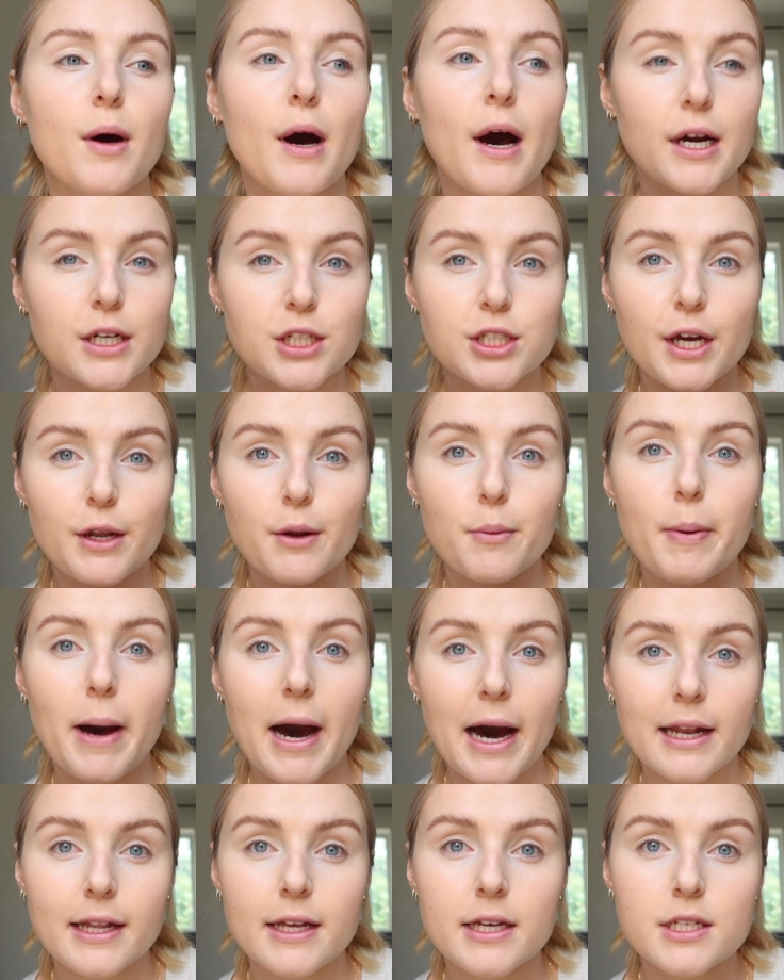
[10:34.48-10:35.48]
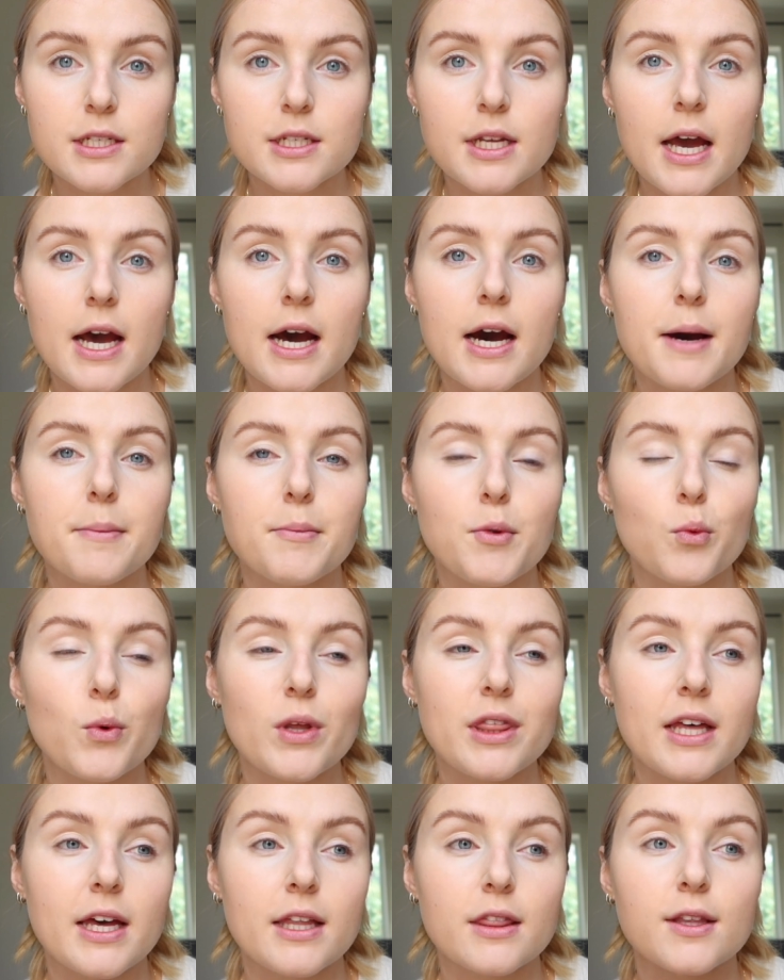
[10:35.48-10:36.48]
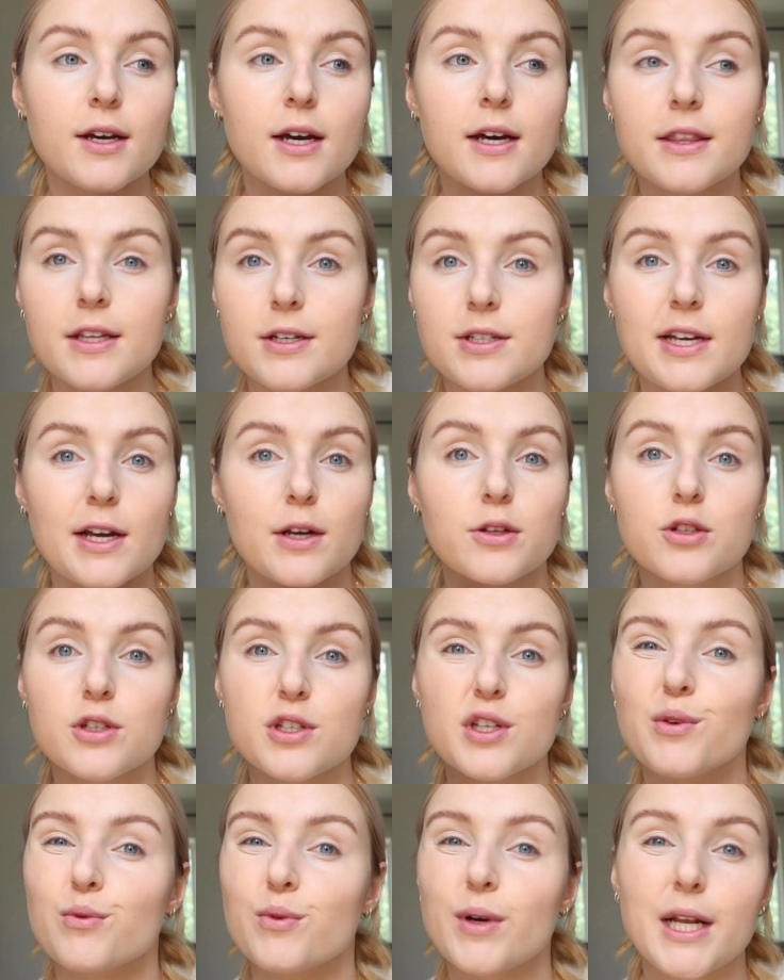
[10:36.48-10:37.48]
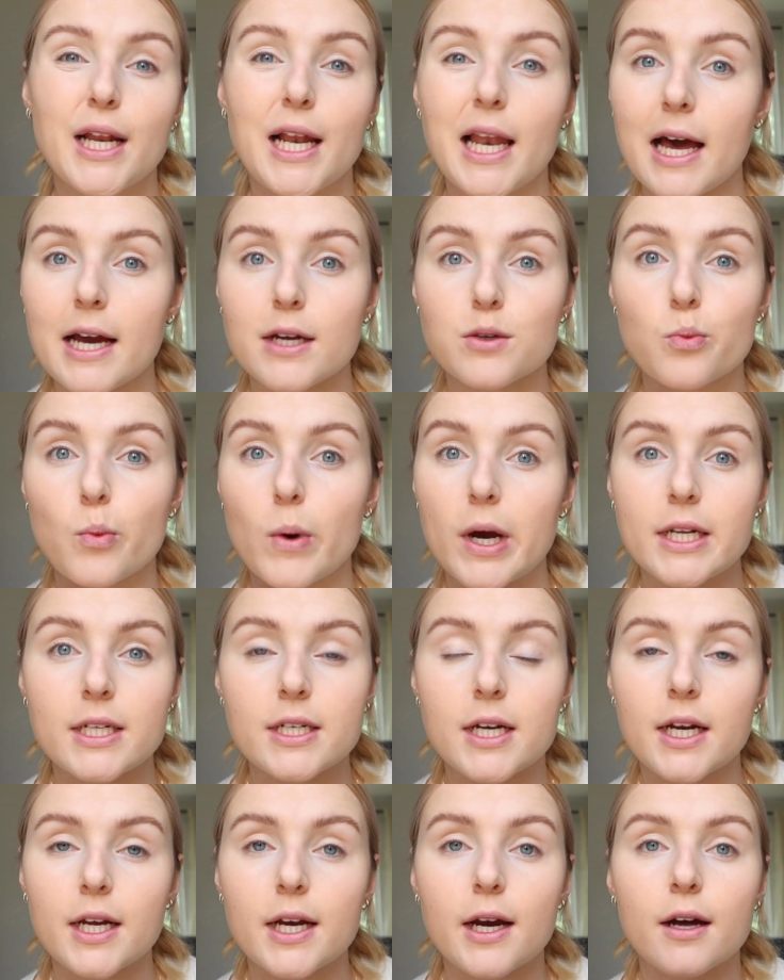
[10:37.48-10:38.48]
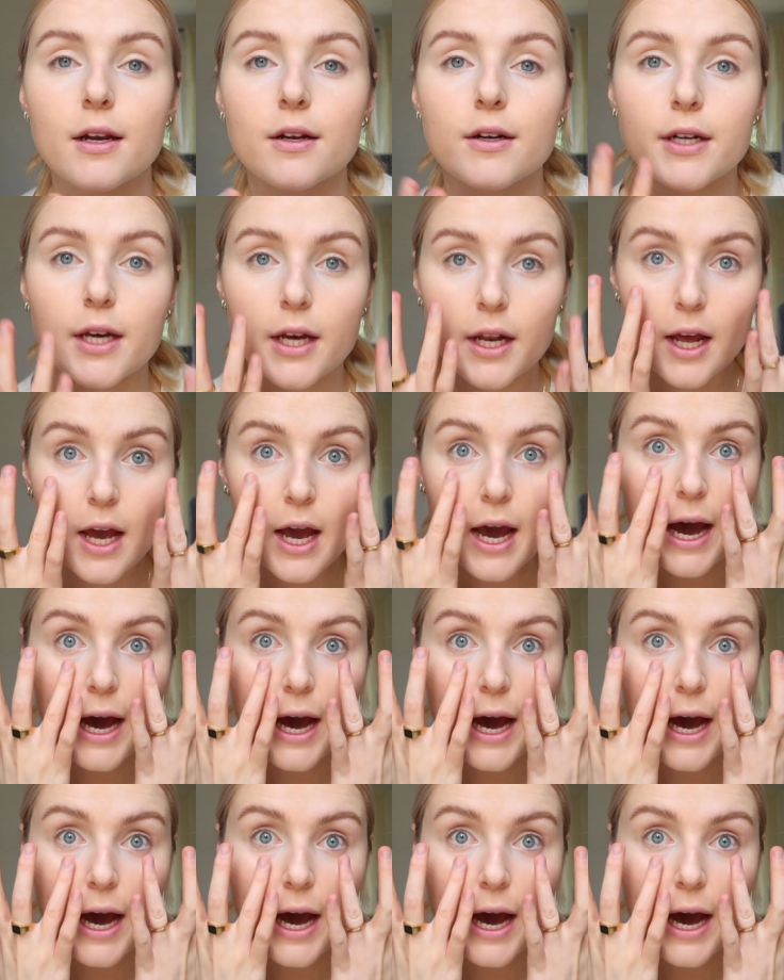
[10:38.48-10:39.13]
eyeshadow palette with like there's like just a really light white kind of color in it,